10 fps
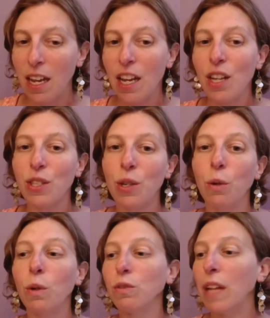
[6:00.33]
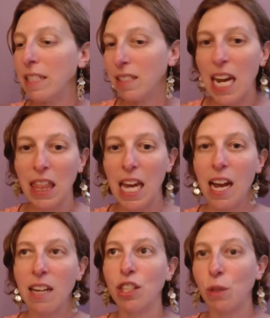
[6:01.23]
So let's take
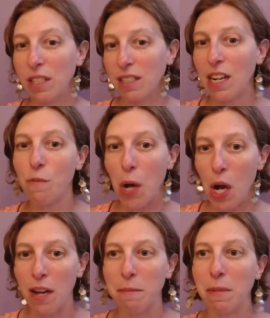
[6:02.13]
that stressed out mom